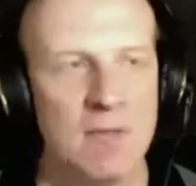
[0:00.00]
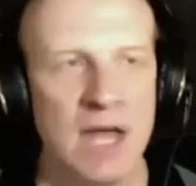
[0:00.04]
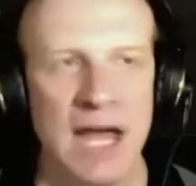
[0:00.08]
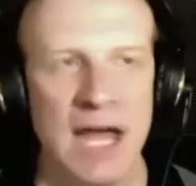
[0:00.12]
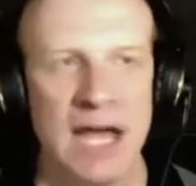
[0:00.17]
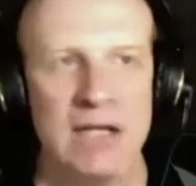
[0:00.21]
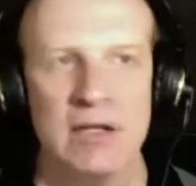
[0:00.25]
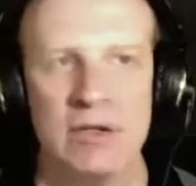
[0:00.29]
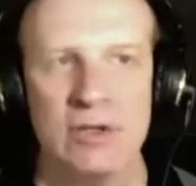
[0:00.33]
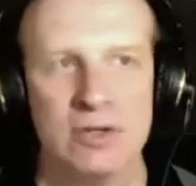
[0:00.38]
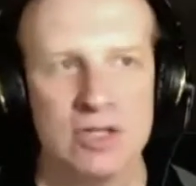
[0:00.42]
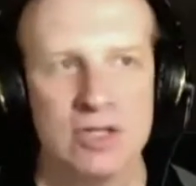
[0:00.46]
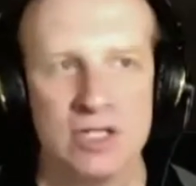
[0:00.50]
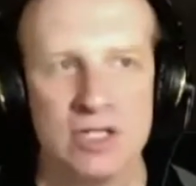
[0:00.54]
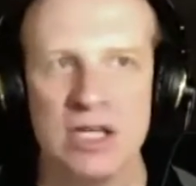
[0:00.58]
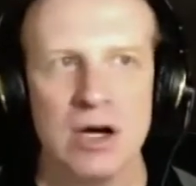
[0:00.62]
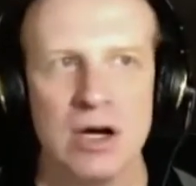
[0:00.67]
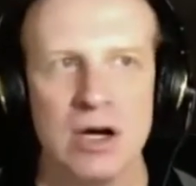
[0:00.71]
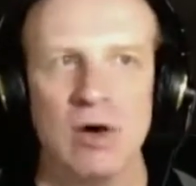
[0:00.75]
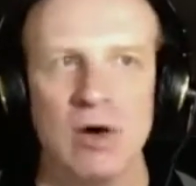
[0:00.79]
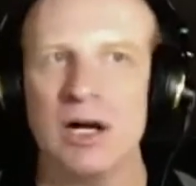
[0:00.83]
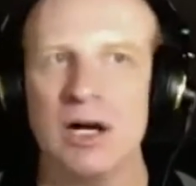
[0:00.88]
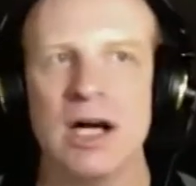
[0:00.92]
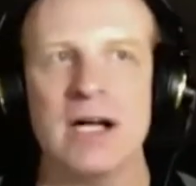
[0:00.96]
and you'll see
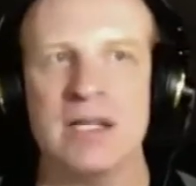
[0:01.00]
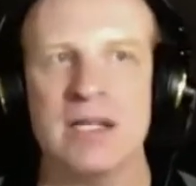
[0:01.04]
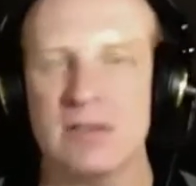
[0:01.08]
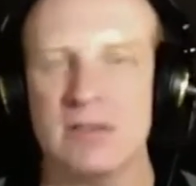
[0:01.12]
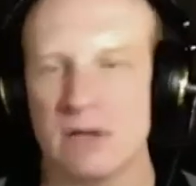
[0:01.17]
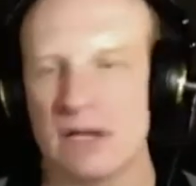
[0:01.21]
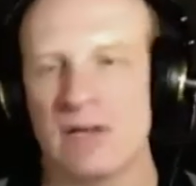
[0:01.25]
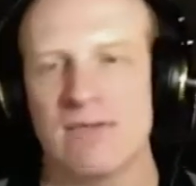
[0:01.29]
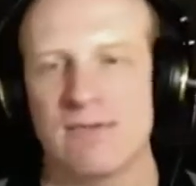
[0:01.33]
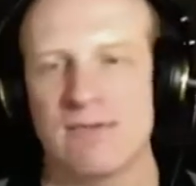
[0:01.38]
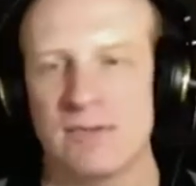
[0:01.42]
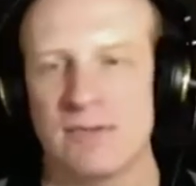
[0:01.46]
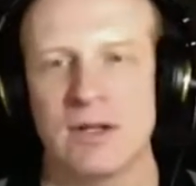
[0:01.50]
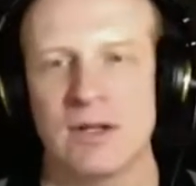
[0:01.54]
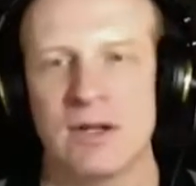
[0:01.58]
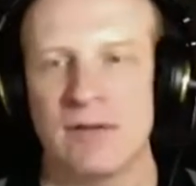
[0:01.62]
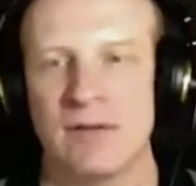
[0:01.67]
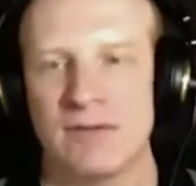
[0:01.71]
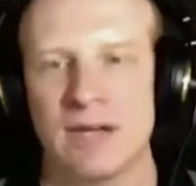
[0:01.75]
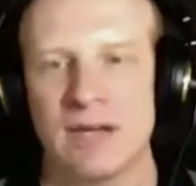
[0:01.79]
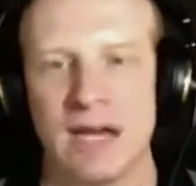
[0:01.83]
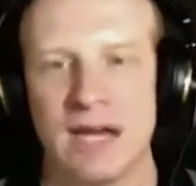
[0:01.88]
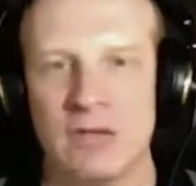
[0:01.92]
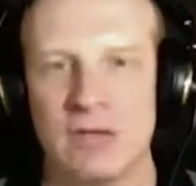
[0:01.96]
all kinds, like
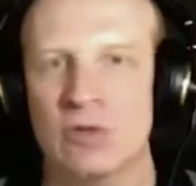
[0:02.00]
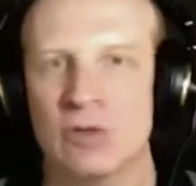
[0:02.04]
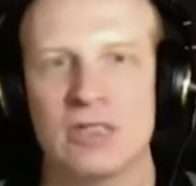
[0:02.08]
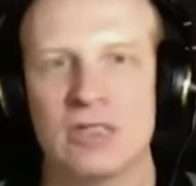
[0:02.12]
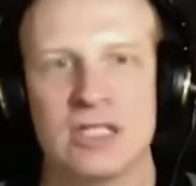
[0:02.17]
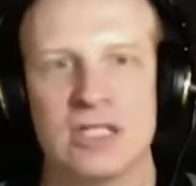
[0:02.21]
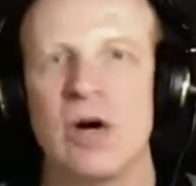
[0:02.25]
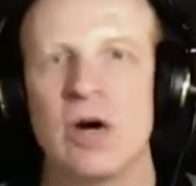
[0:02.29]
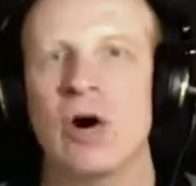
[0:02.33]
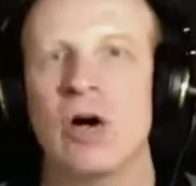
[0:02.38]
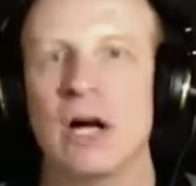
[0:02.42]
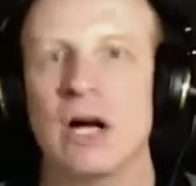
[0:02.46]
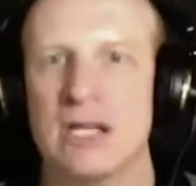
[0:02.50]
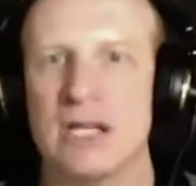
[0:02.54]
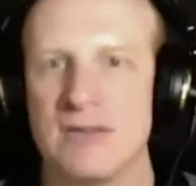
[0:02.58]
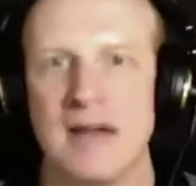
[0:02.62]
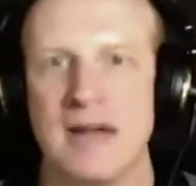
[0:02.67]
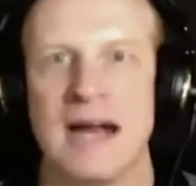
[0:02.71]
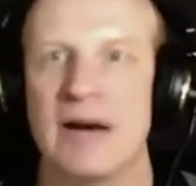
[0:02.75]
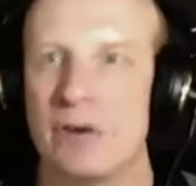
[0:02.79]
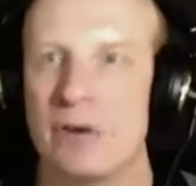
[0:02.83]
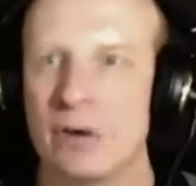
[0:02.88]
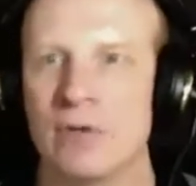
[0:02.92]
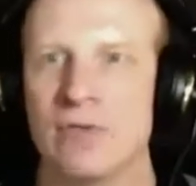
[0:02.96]
Philadelphia, and you'll see all kinds of
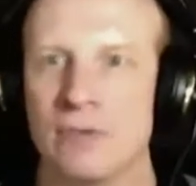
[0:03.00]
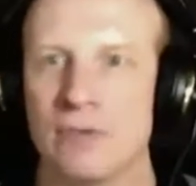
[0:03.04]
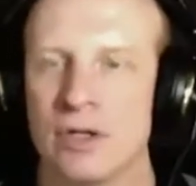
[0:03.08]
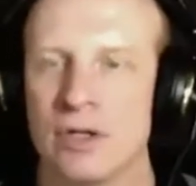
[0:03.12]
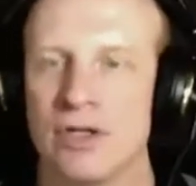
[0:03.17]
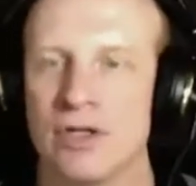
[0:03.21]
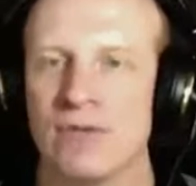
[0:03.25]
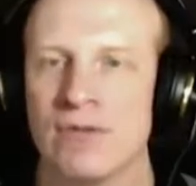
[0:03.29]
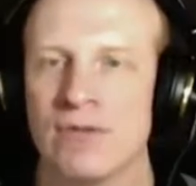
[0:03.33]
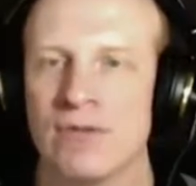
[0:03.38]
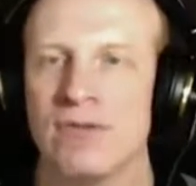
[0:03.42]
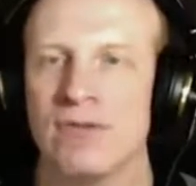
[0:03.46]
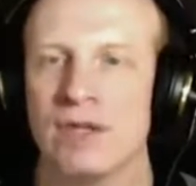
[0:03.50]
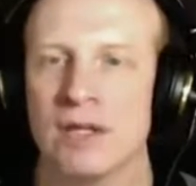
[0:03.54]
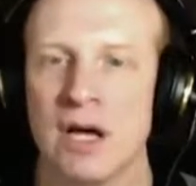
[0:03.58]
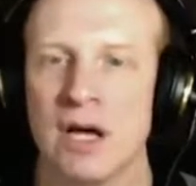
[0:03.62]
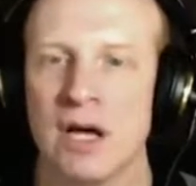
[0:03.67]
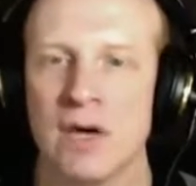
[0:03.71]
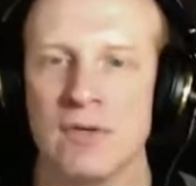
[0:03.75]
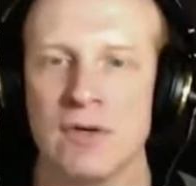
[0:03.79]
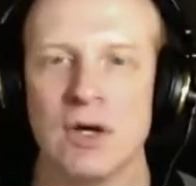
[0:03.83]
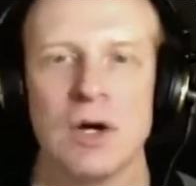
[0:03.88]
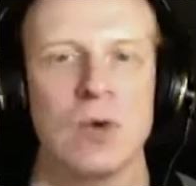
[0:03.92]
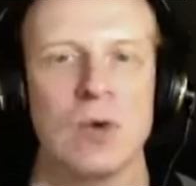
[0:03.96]
aerial footage of
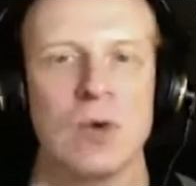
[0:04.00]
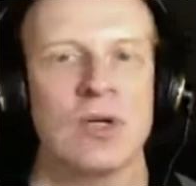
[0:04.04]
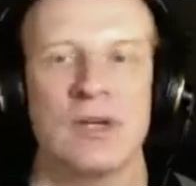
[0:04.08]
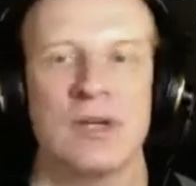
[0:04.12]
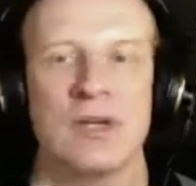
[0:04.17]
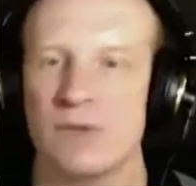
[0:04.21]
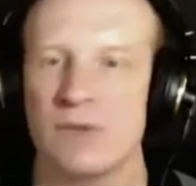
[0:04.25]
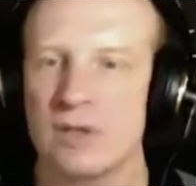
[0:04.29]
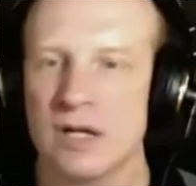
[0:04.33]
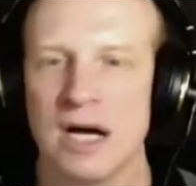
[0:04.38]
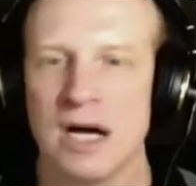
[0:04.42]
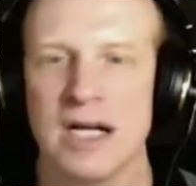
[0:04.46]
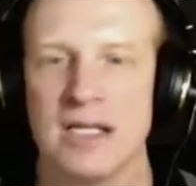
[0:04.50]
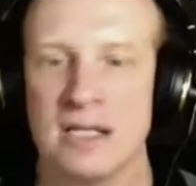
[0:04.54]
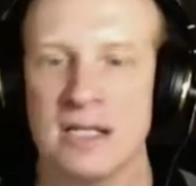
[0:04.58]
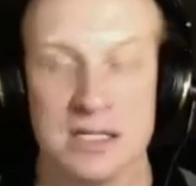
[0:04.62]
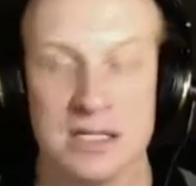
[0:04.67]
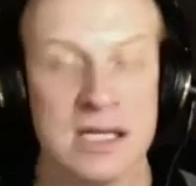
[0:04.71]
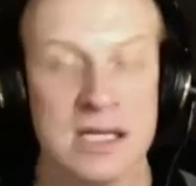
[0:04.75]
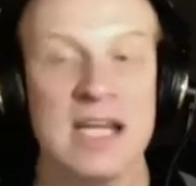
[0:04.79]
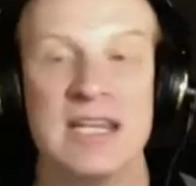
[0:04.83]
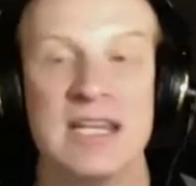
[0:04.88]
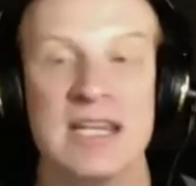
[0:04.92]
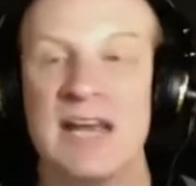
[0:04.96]
Philadelphia or different kinds of things.
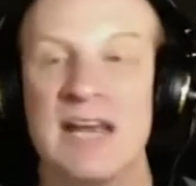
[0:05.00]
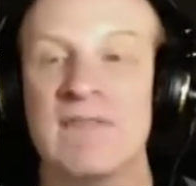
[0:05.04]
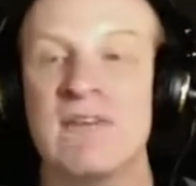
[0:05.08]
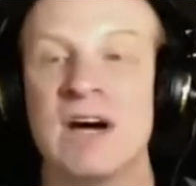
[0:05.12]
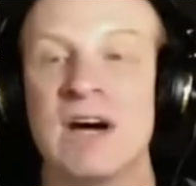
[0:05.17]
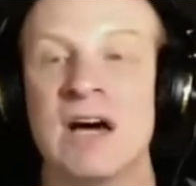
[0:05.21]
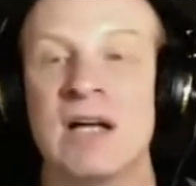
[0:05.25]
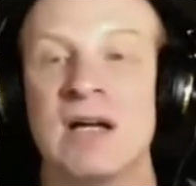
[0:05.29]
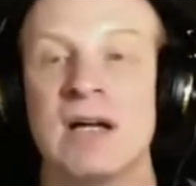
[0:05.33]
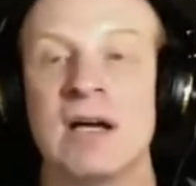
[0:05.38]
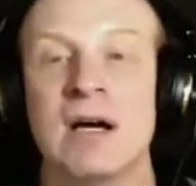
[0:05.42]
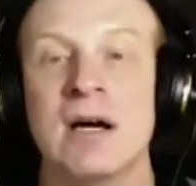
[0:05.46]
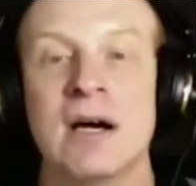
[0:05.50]
They've got